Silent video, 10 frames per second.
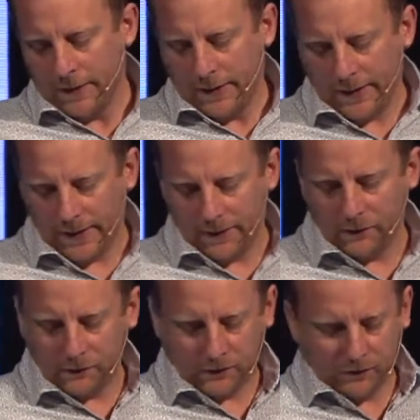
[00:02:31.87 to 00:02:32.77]

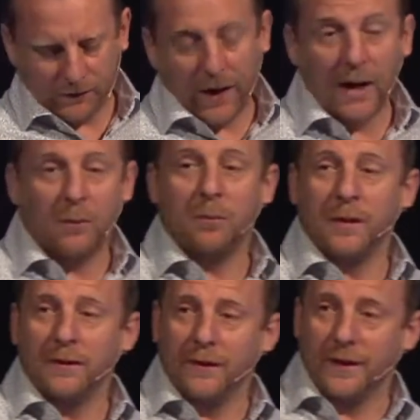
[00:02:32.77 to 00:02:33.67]
And I would
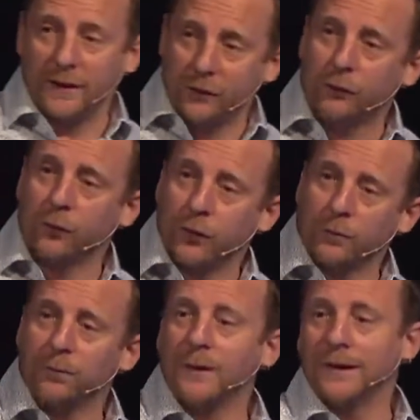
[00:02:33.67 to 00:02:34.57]
be the
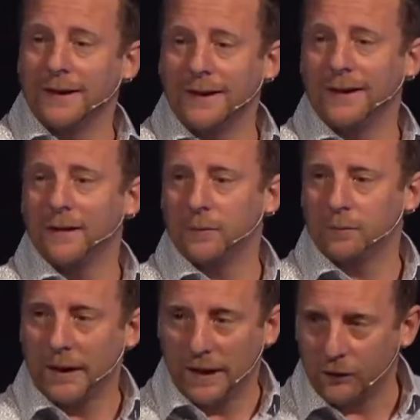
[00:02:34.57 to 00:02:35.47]
interim lead
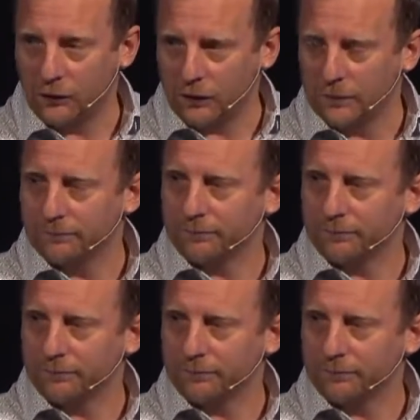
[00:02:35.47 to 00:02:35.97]
pastor.